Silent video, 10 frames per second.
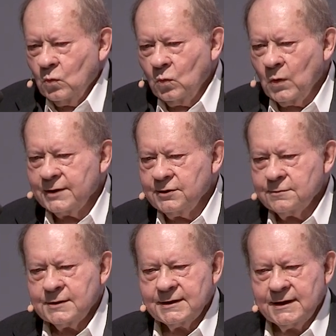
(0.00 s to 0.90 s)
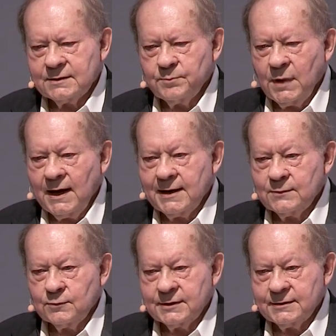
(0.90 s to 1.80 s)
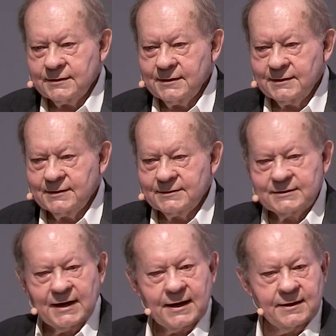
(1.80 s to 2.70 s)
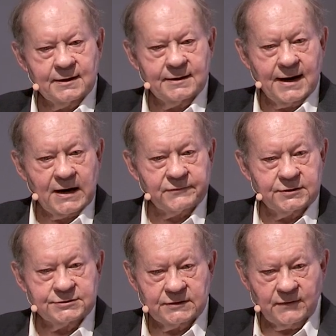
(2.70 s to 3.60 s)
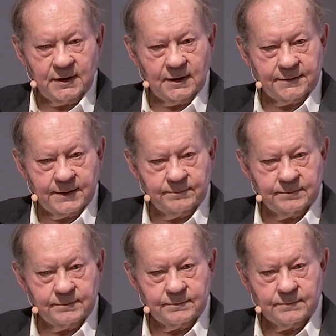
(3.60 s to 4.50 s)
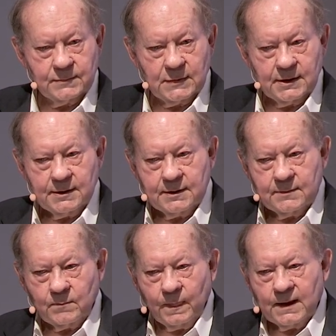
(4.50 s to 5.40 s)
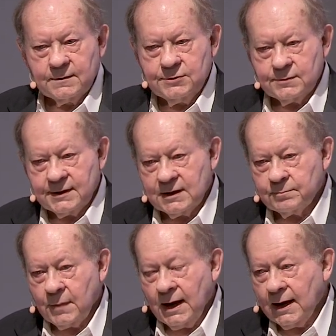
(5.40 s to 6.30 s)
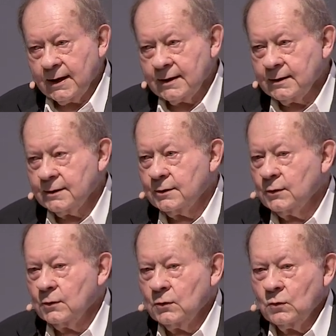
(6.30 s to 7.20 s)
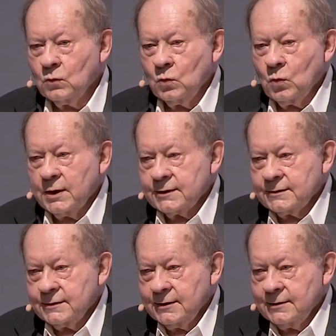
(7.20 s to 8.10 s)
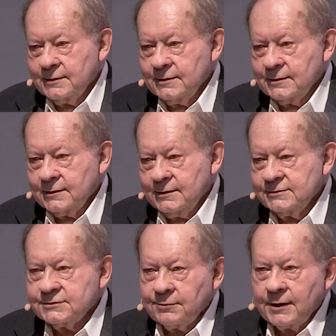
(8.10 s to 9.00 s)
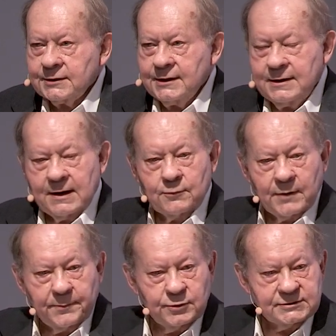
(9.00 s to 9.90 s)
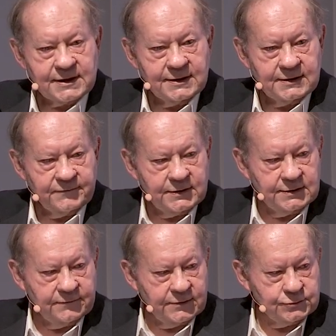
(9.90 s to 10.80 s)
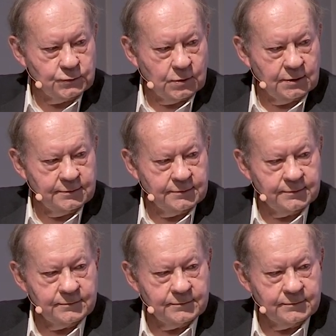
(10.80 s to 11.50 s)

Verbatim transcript: when you can get by with taking an average of all of them? You can get by with constructing a representative individual